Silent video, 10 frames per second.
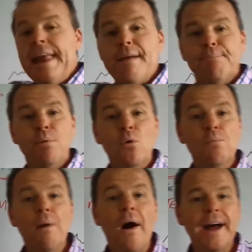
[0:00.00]

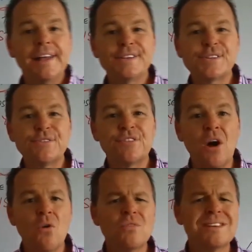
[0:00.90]
netball buyers of
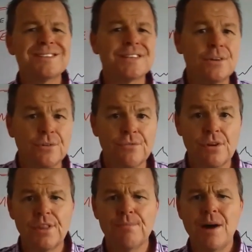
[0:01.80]
gold and
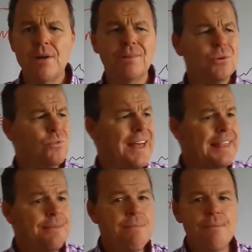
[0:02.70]
silver at the moment. All
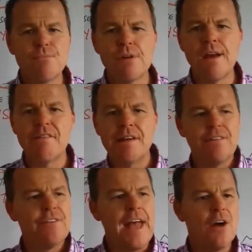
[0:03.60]
that in the member
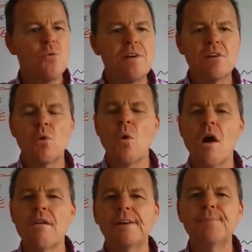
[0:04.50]
area of how we're
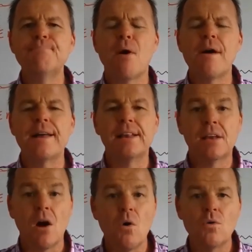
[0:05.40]
acquiring and
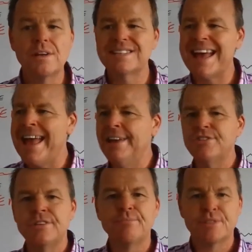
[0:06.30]
buying gold as a
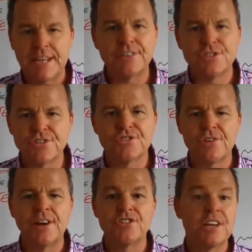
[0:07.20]
hedge and protection
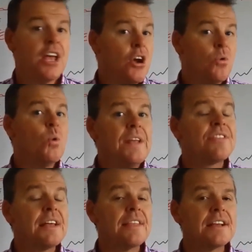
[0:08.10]
strategy. We
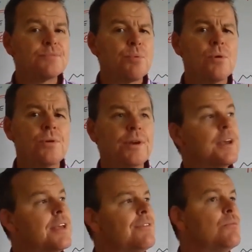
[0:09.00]
think that's
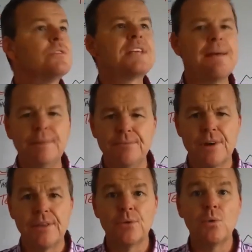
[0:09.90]
prudent given what's happening
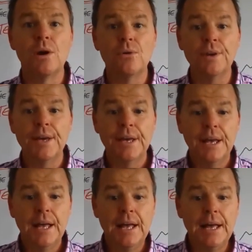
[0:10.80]
around the world.
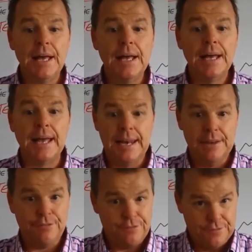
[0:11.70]

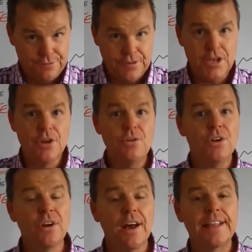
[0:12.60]
And if for
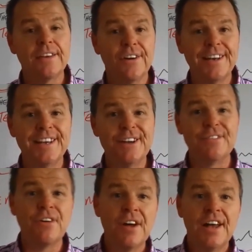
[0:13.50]
you like the
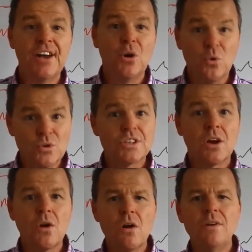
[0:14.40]
idea of
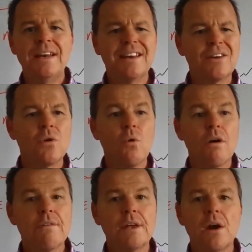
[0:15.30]
also owning and
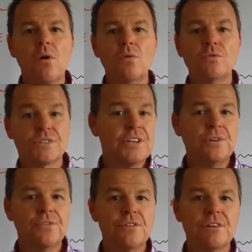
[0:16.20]
acquiring gold,
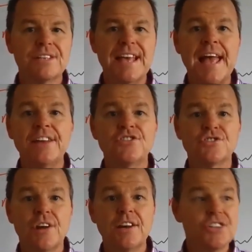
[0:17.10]
silver as a hedge
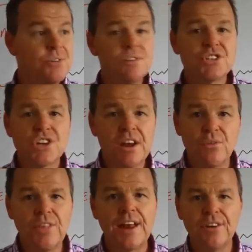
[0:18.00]
strategy, we
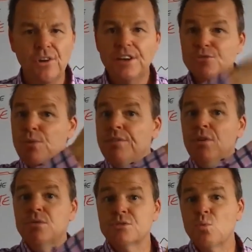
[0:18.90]
share all that knowledge with
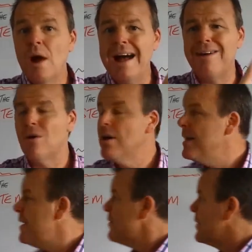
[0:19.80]
you as well.
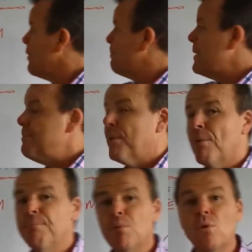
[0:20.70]
We've got people
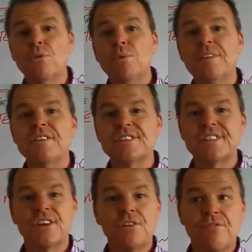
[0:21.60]
on board with
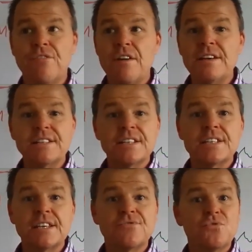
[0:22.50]
us that are very
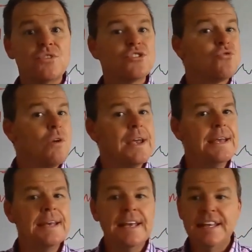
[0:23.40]
successful and
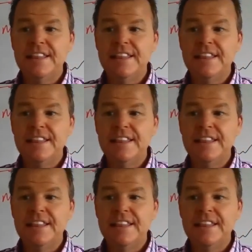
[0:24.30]
trade